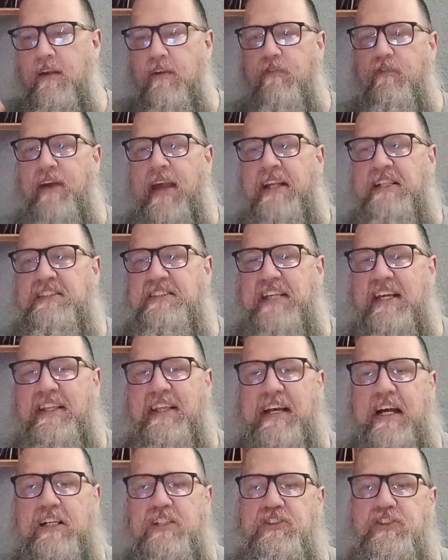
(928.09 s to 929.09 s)
Fans said
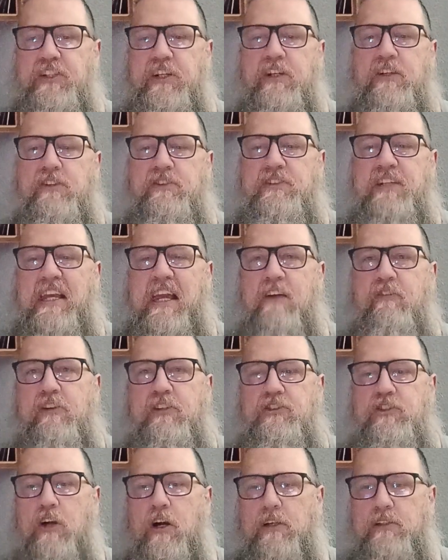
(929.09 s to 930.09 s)
they got chills
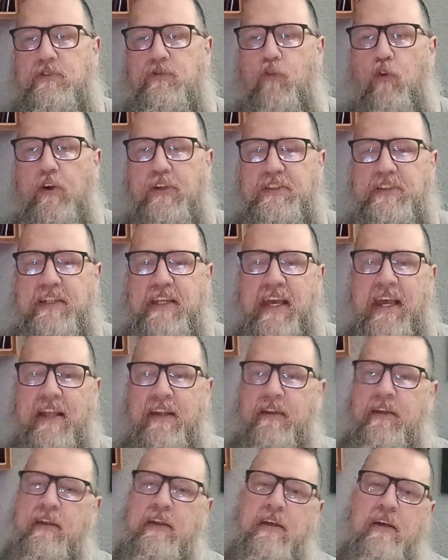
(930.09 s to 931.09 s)
hearing John's voice
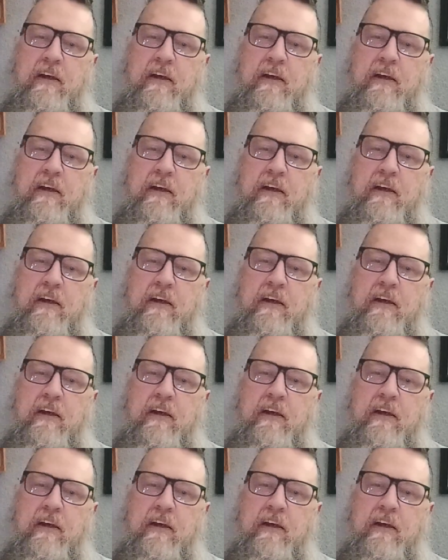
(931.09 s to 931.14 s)
again.